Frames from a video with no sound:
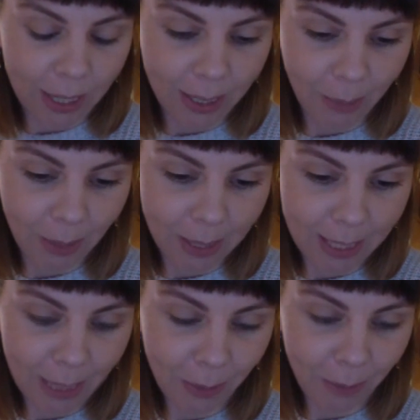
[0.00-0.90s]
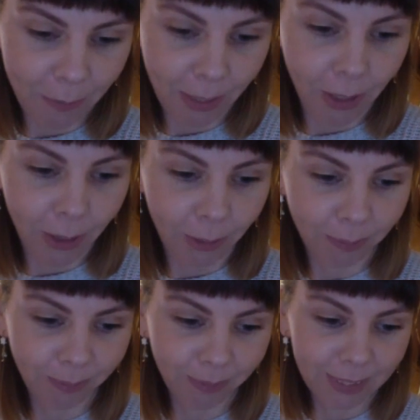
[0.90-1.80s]
It's one of those things you just feel,
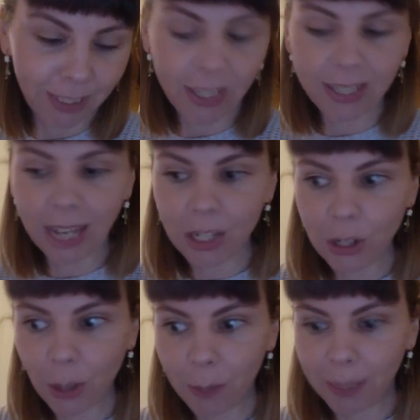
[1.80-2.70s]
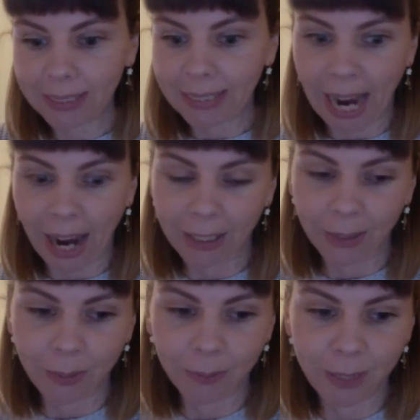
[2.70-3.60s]
she's such a complex
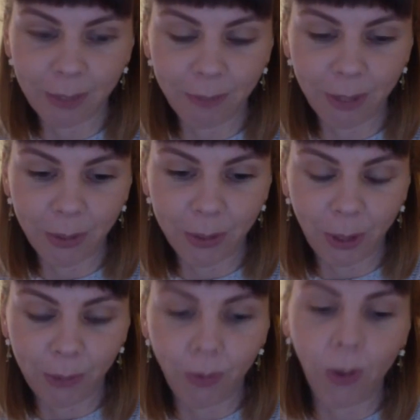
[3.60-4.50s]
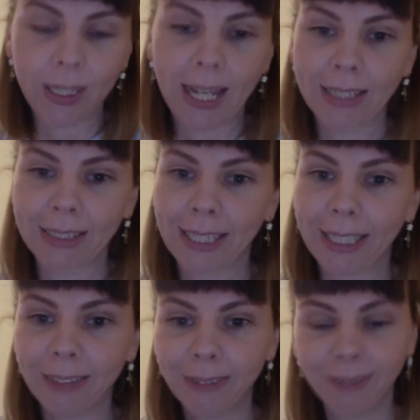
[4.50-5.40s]
character, it just feels so wrong to
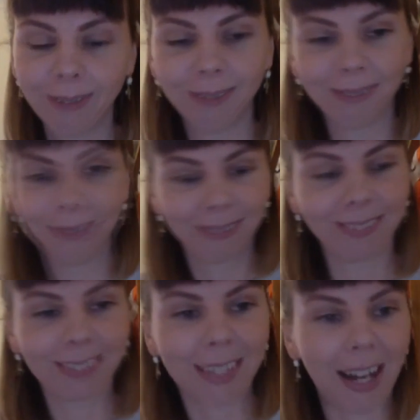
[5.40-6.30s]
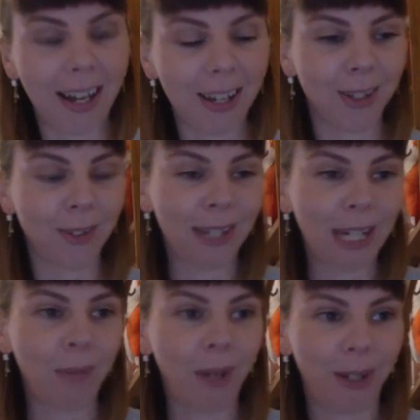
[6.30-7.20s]
actually cast her as
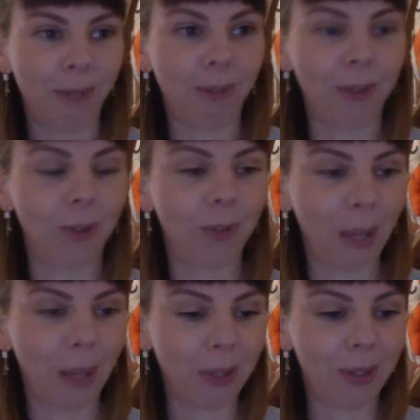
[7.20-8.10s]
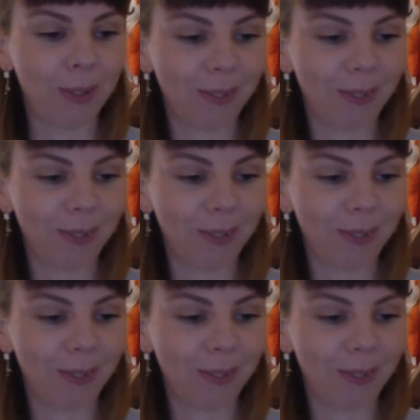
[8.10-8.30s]
anyone, and whether or not they would